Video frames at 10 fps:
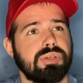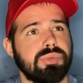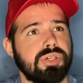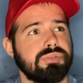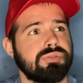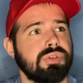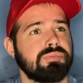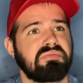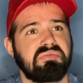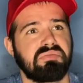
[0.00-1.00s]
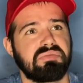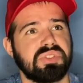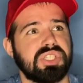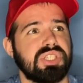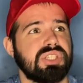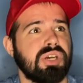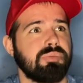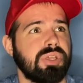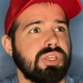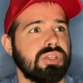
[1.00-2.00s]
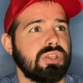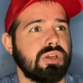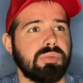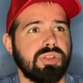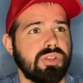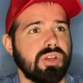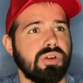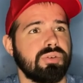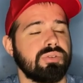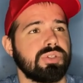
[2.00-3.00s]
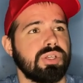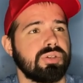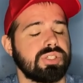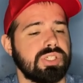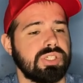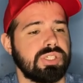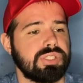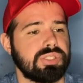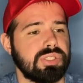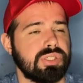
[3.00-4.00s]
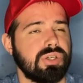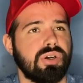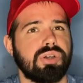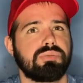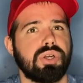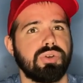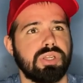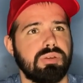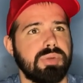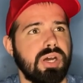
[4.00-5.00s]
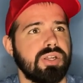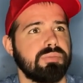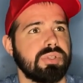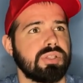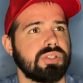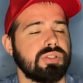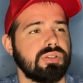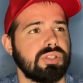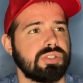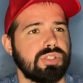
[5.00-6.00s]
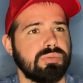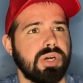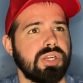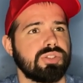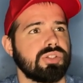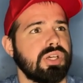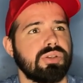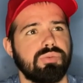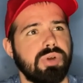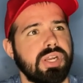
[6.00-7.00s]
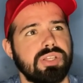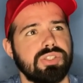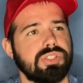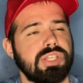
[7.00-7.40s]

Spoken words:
she dumped me a month ago. You know, he's, you know, heartbroken about it, but his 2 buddies are like, why didn't you tell us? So